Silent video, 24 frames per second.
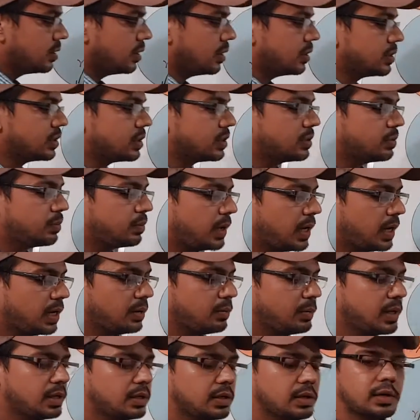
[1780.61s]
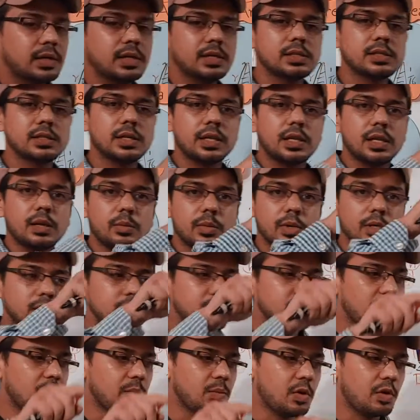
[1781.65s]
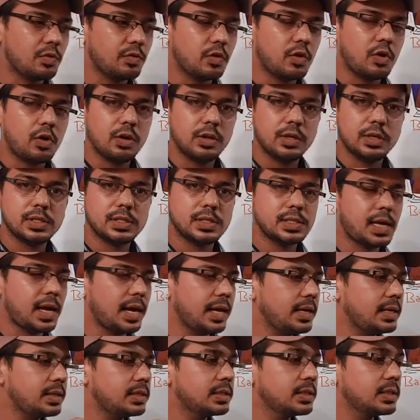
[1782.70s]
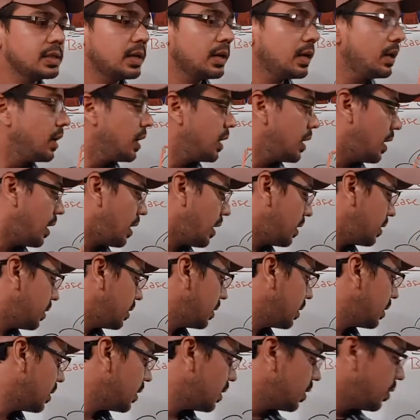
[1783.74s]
this perimeter is nothing but sum of all the sides. And